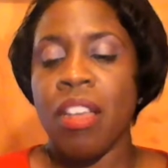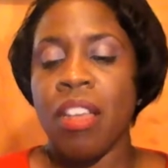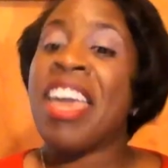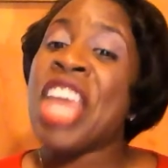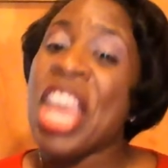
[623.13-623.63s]

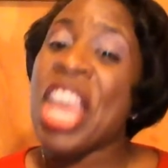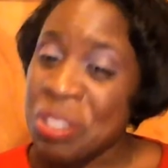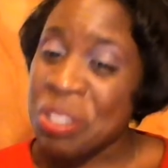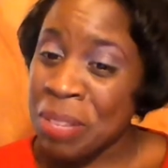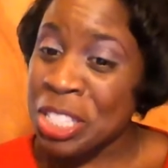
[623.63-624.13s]
and
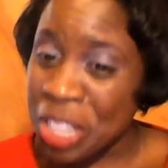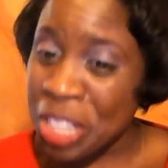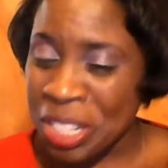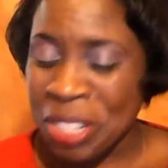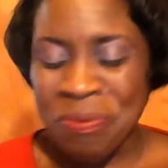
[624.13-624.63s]
handsome and
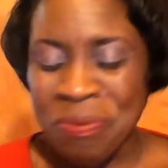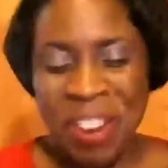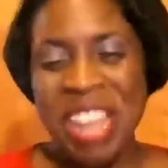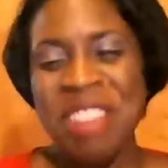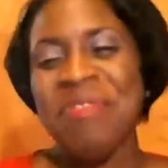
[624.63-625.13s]
studly,
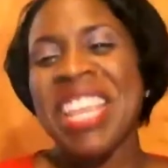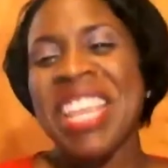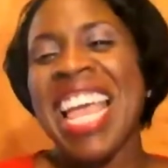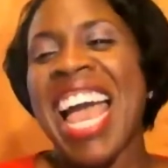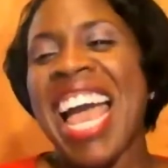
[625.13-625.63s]
right?
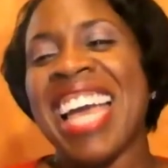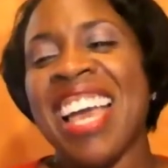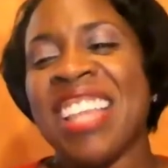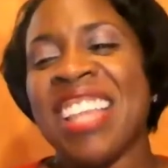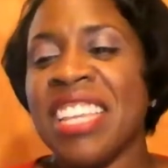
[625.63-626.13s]

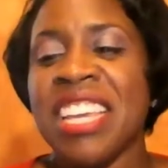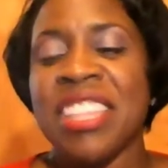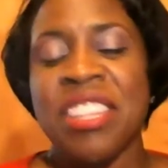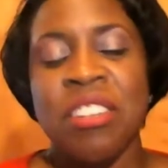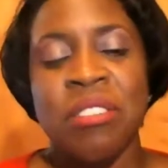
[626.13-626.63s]
I think
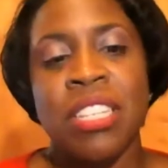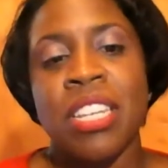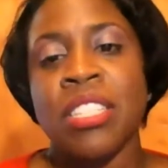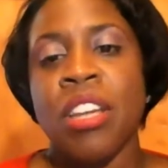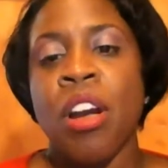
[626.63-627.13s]
that those
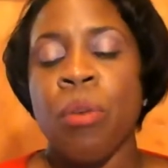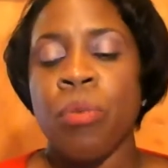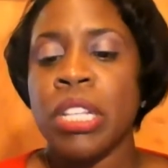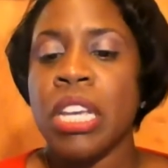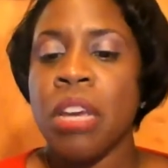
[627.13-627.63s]
things are
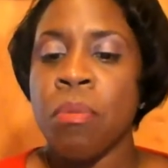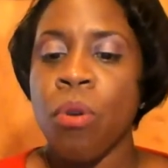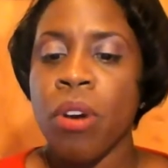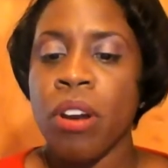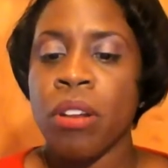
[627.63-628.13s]
really
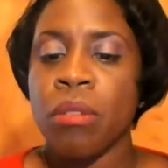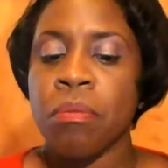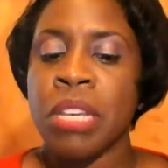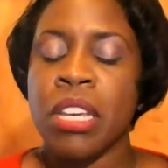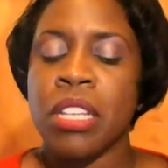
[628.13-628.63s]
important
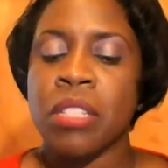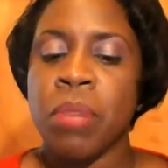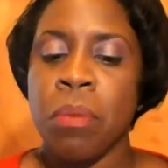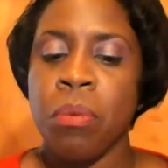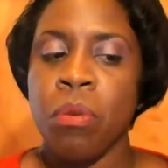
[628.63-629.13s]
because
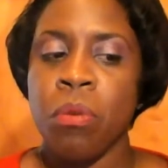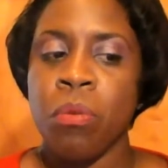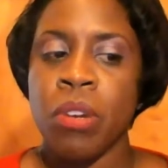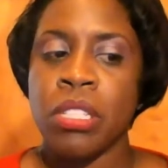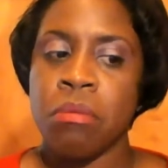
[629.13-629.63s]
people
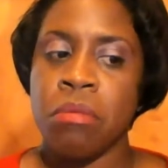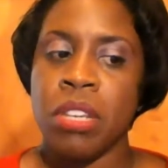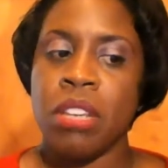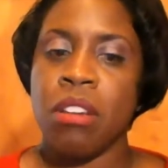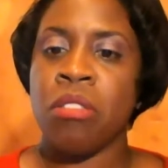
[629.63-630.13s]
want to
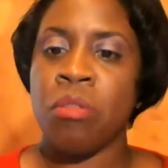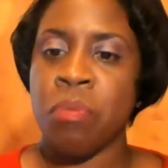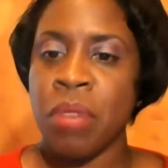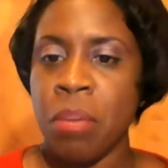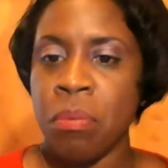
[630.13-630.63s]
meet other
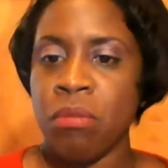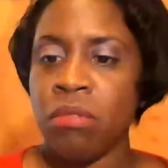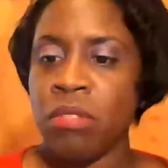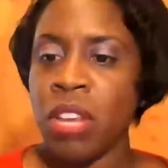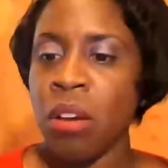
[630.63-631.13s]
people.
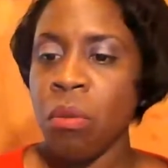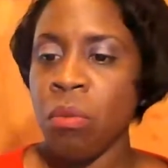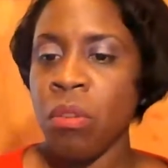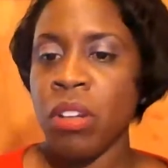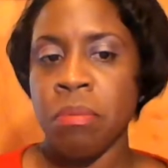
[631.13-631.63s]
They don't
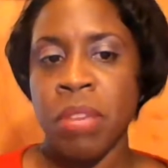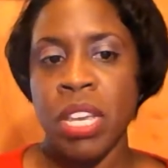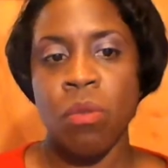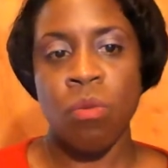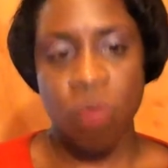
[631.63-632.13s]
want to
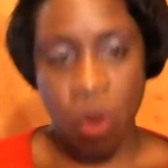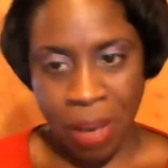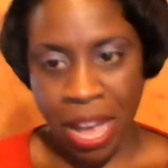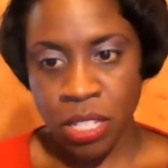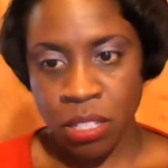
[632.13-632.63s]
meet
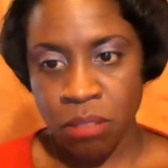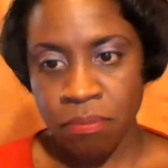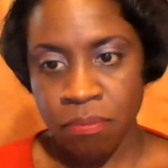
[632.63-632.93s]
robots.